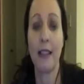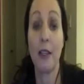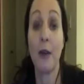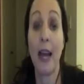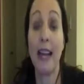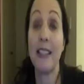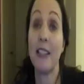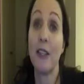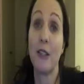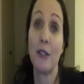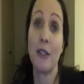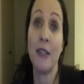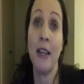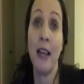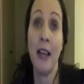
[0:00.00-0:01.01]
You can
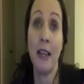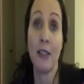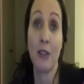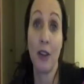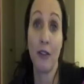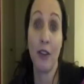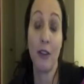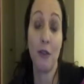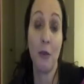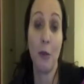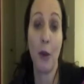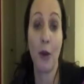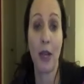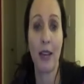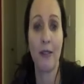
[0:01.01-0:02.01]
use Scrivener for
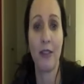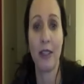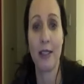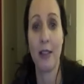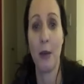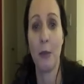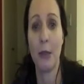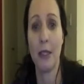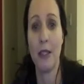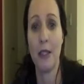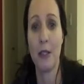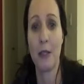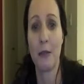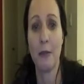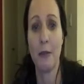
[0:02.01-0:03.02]
blogging, for example, and use